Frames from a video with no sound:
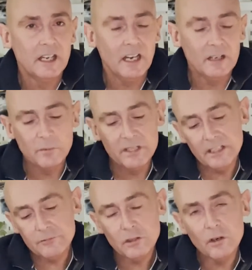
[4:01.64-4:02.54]
And we
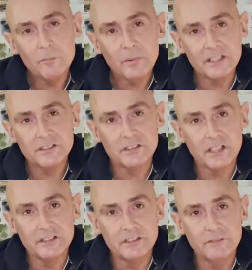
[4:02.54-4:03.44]
have to go back to
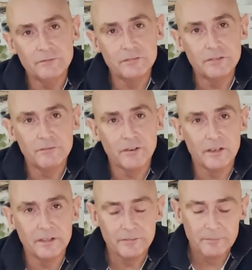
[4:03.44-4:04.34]

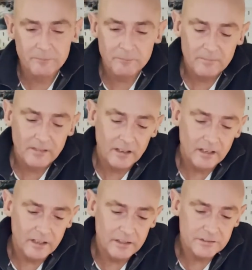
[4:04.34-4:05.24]
1955
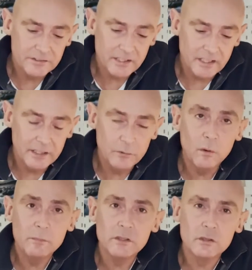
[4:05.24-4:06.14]
and a
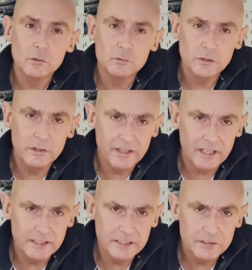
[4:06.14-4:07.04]
woman called Ruth
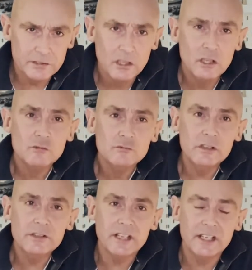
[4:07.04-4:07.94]
Ellis.
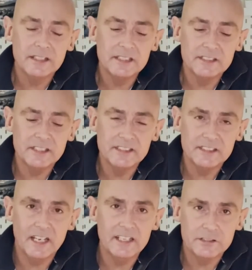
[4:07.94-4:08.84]
Ruth Ellis is
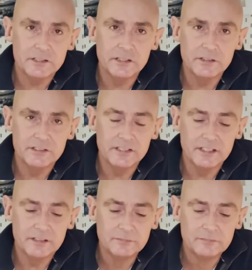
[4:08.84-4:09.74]

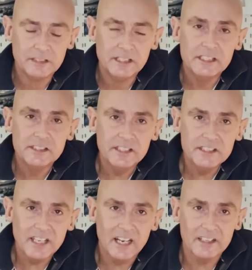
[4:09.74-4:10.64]
executed.
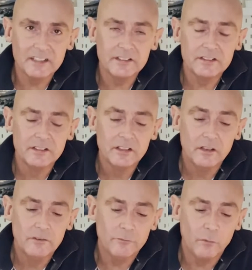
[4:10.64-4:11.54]
She's hanged
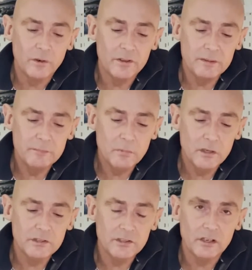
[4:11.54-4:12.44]
for the
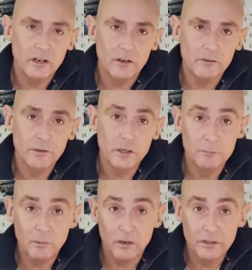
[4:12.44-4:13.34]
murder of her
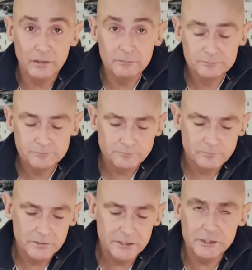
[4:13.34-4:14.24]
partner.
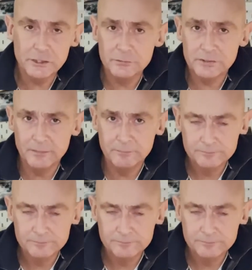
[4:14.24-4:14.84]
She shoots him.